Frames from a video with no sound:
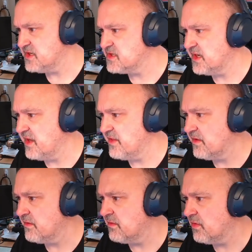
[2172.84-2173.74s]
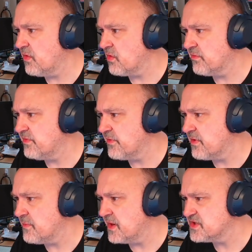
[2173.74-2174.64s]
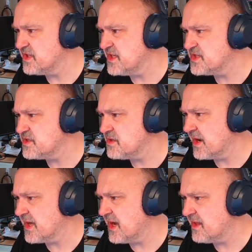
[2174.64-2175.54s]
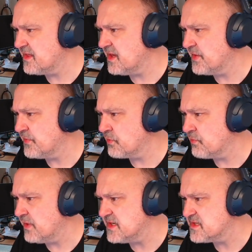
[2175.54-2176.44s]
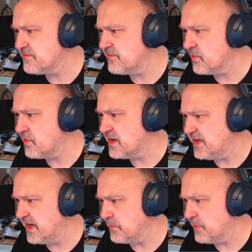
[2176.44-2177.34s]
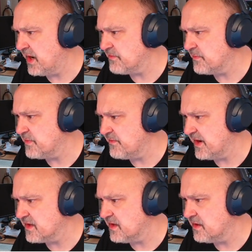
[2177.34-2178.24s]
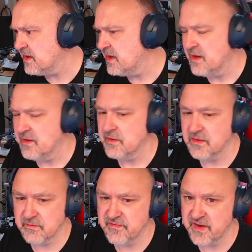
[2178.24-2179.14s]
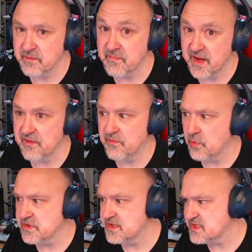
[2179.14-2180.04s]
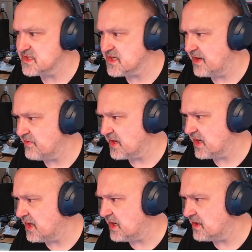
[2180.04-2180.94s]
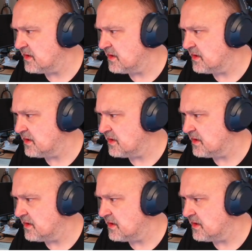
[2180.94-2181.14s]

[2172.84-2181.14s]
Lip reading: together long for very much, and I can't think of a reason for it yet, apart from the fact that Vint may have wanted to save the guard.